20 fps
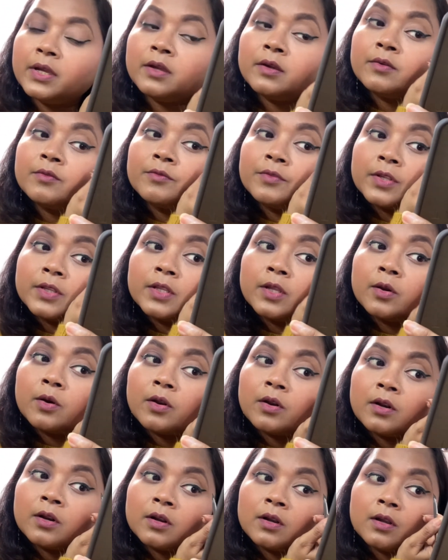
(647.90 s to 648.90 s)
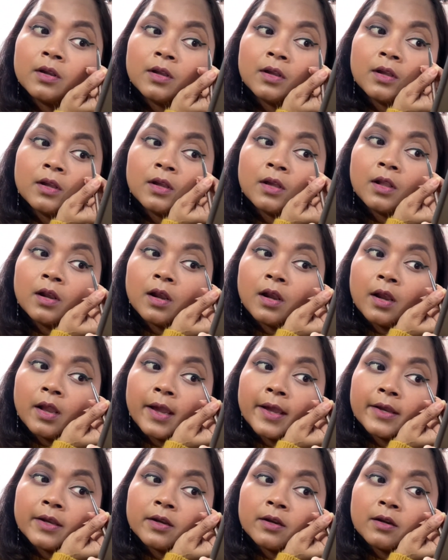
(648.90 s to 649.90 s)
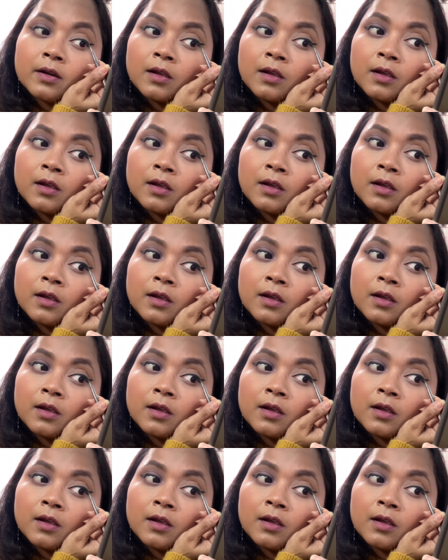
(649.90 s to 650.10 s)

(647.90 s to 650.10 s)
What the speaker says: with your liner.